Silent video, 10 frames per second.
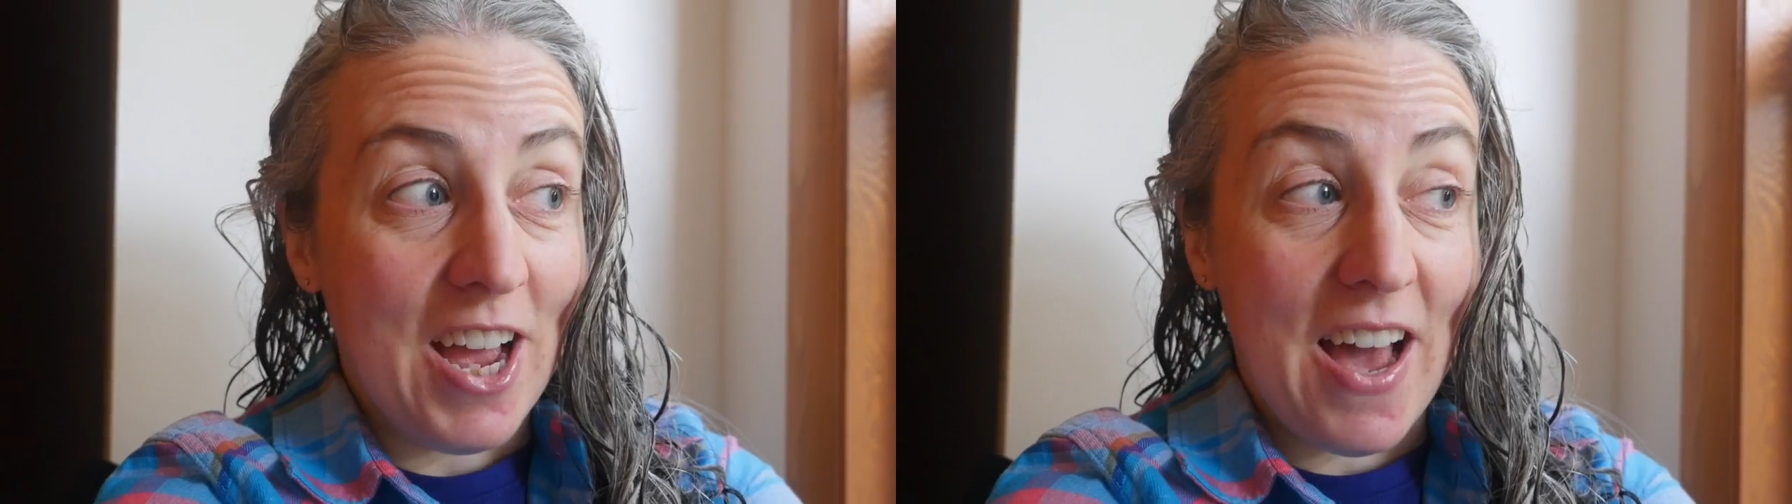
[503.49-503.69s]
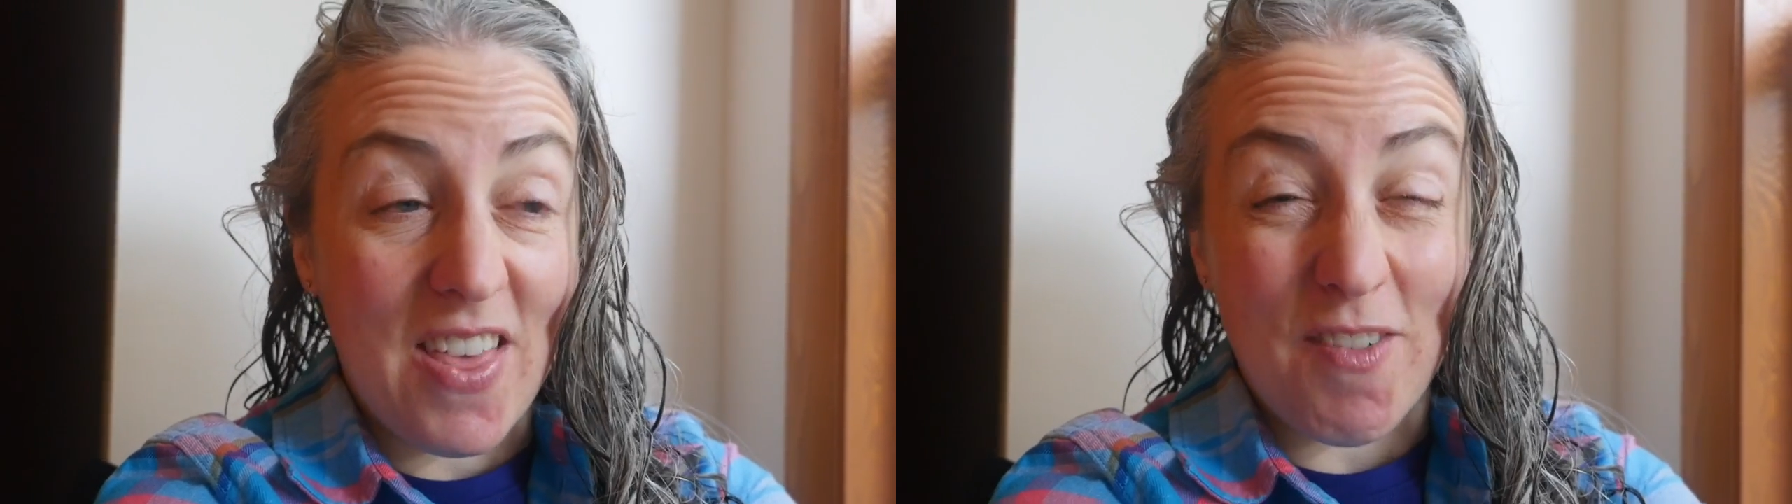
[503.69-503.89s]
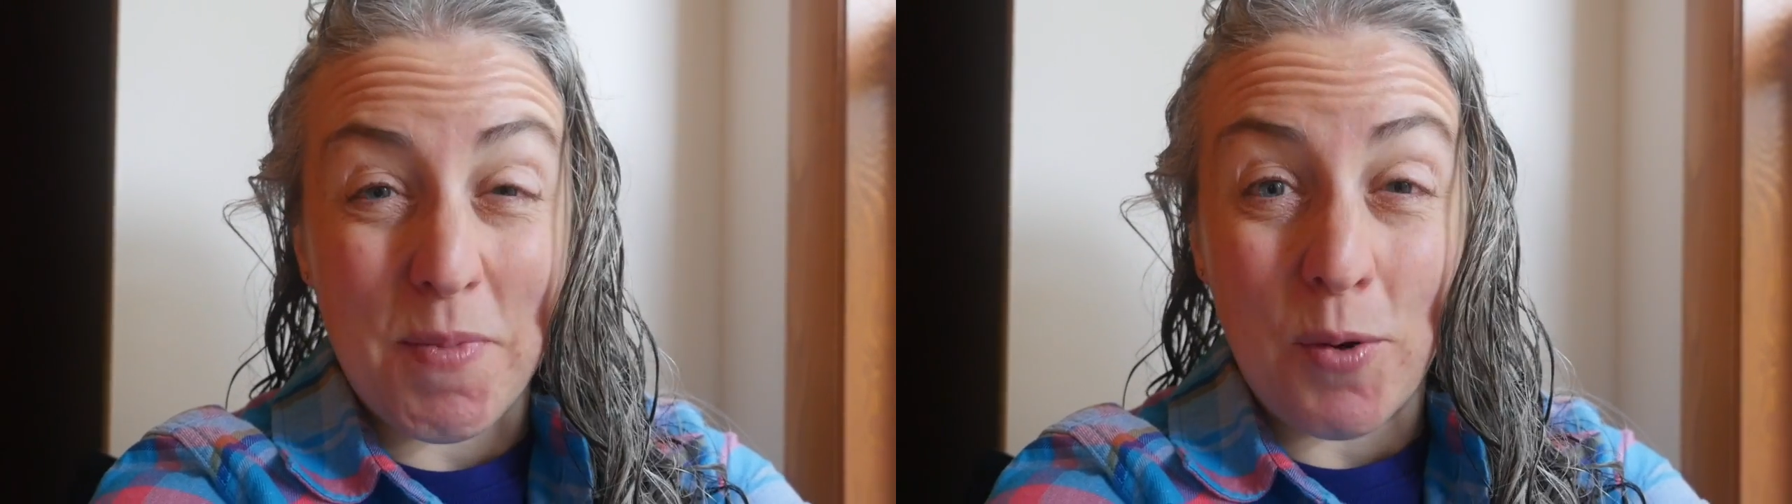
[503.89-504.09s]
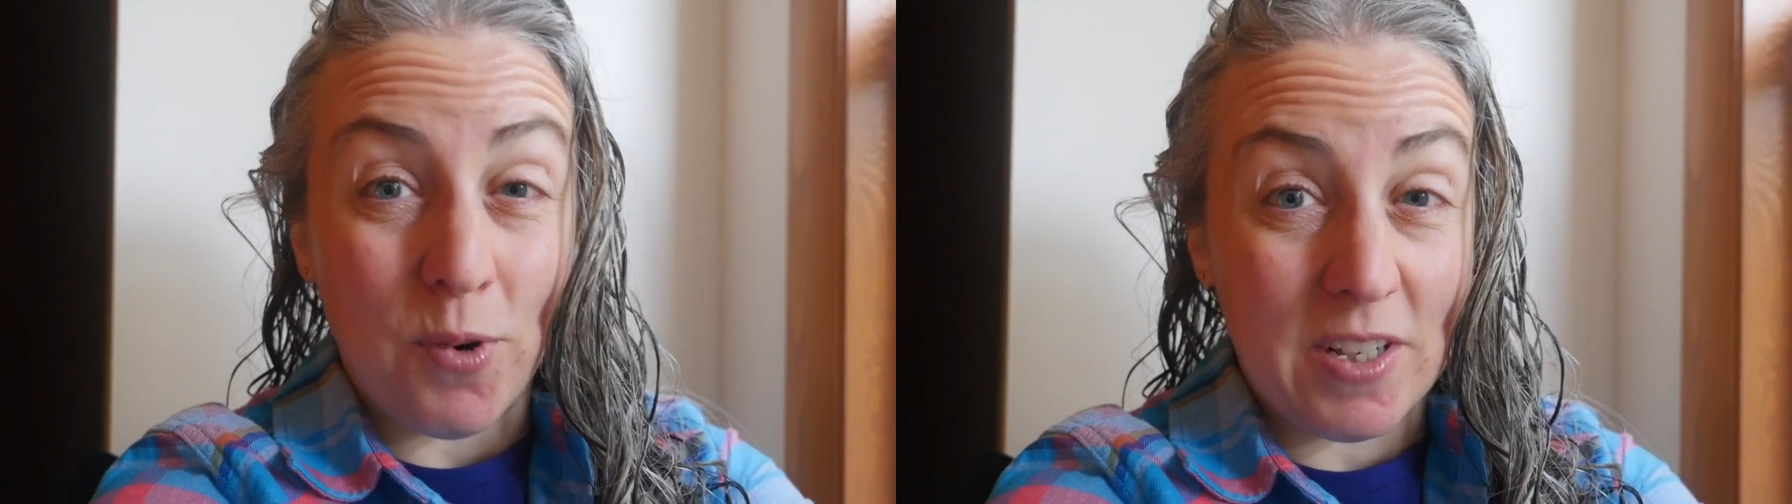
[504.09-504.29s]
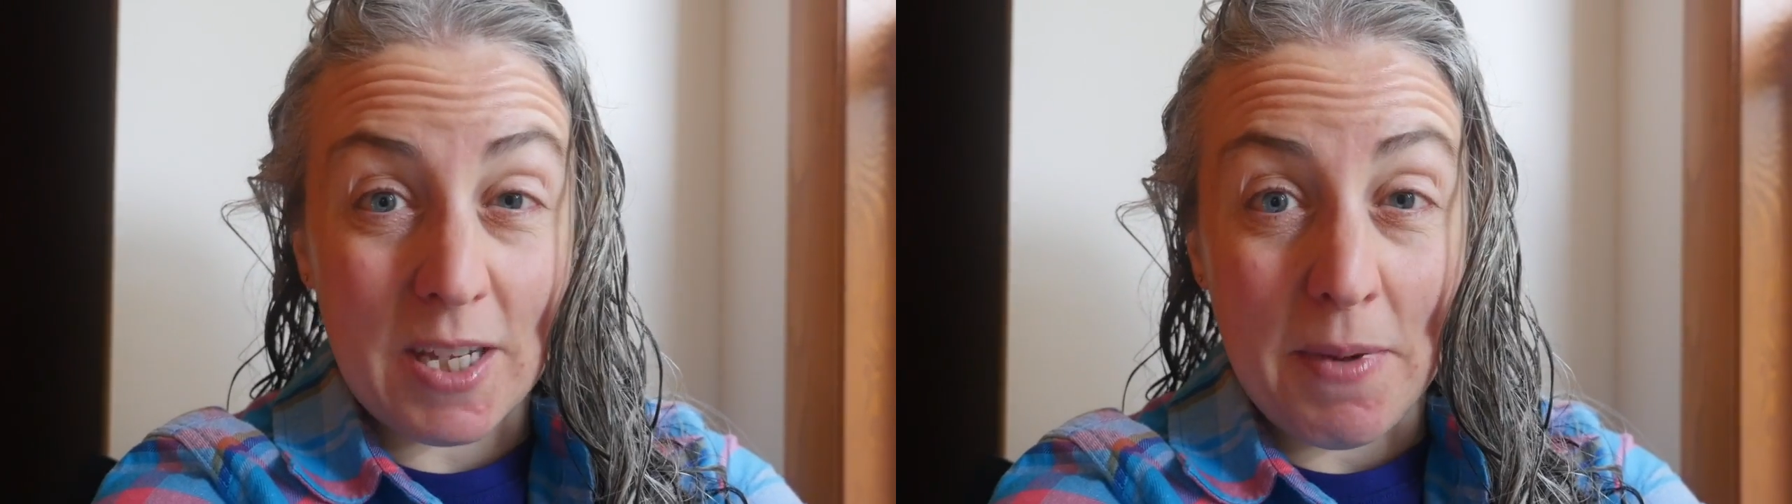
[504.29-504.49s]
and they have to make
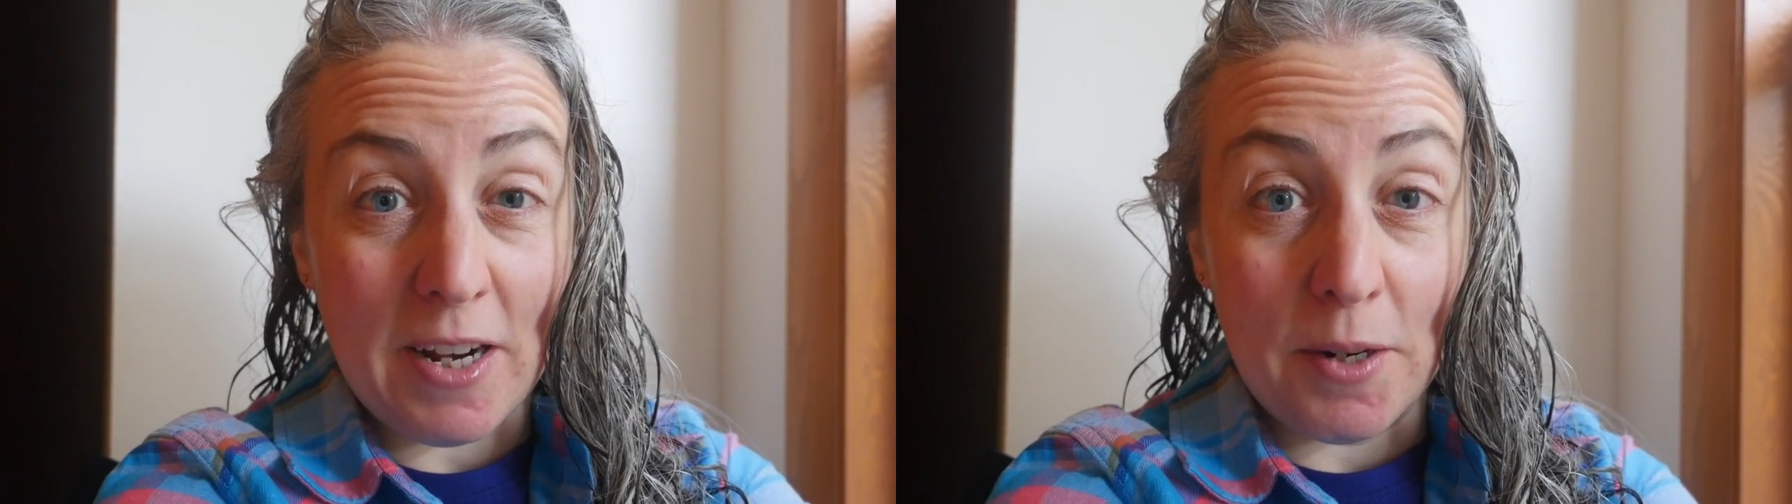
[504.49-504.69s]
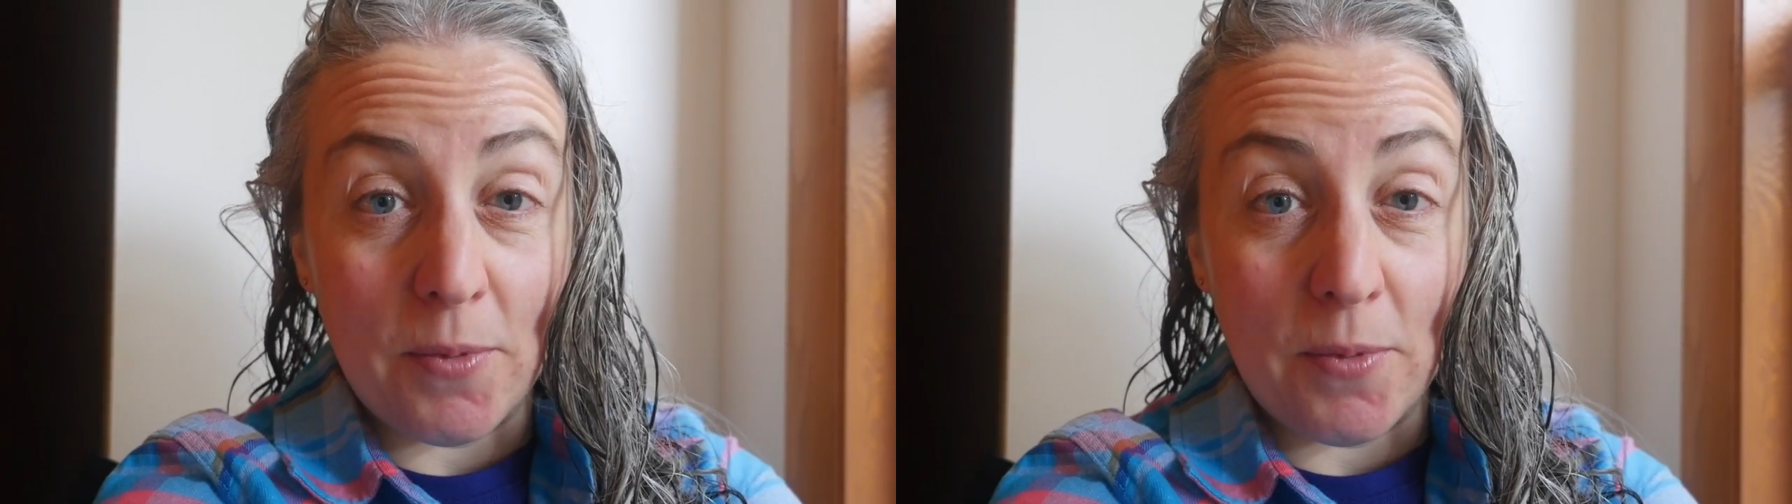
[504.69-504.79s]
words come out of their